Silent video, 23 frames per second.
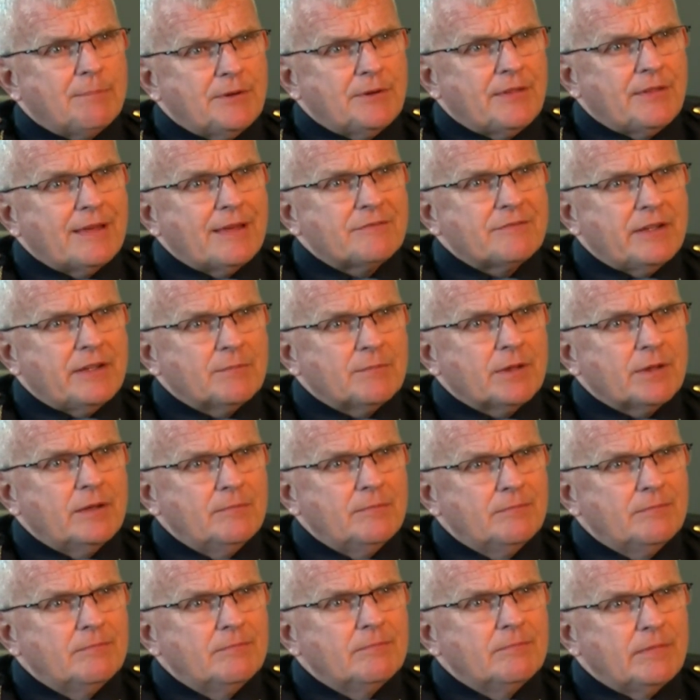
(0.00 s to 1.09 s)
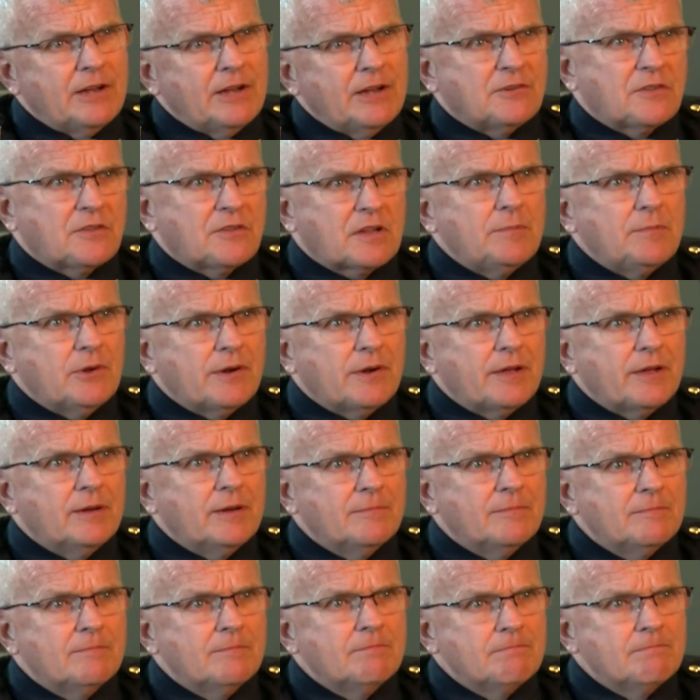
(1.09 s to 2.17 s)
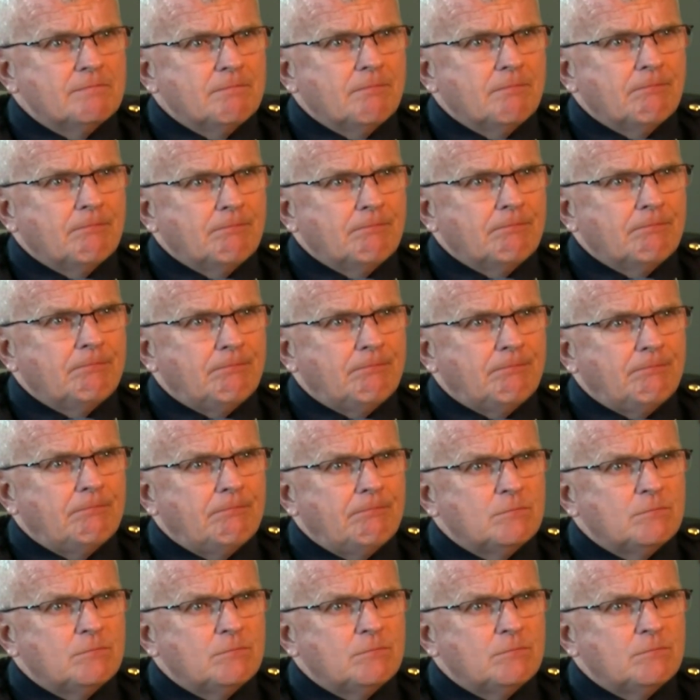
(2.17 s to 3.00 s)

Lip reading: to explain what happened to that family and to the community.